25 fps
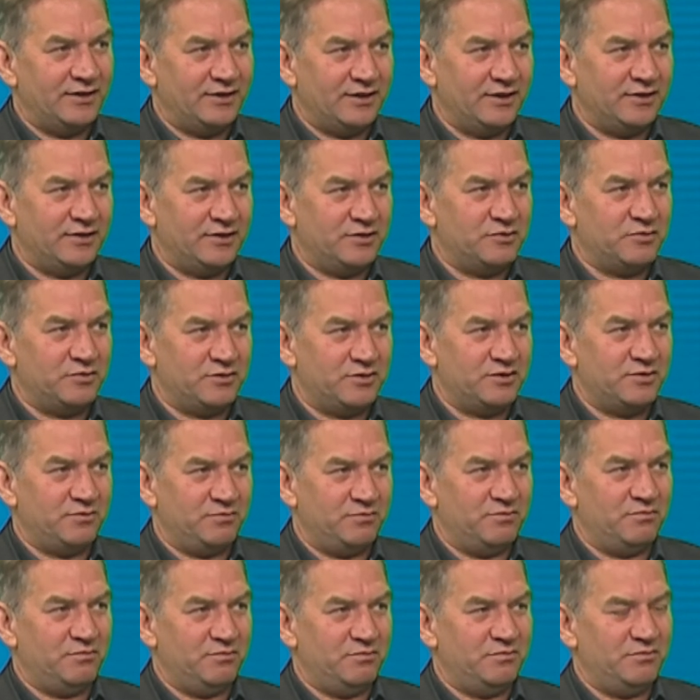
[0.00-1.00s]
I think this was
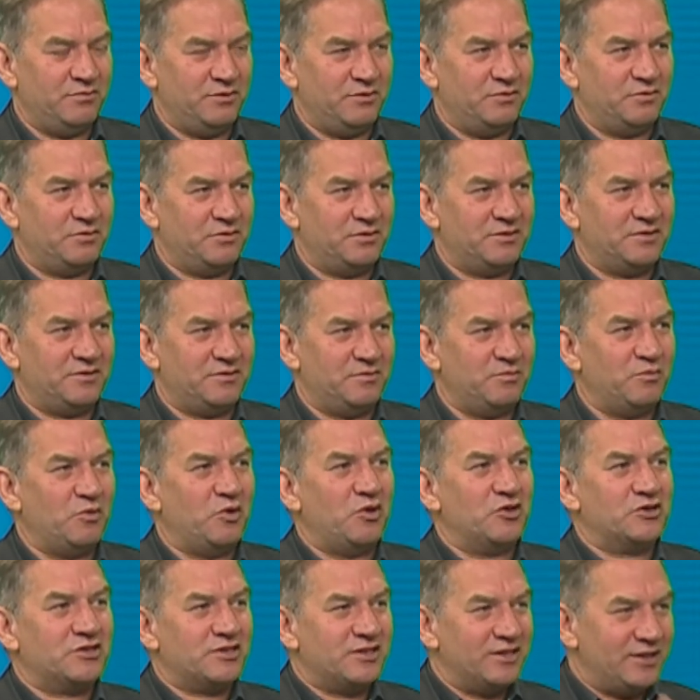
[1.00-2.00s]

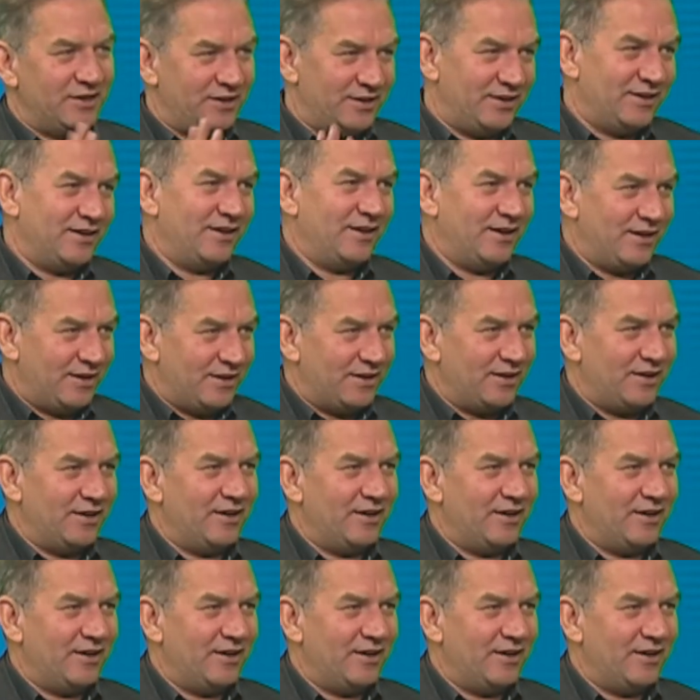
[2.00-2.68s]
mostly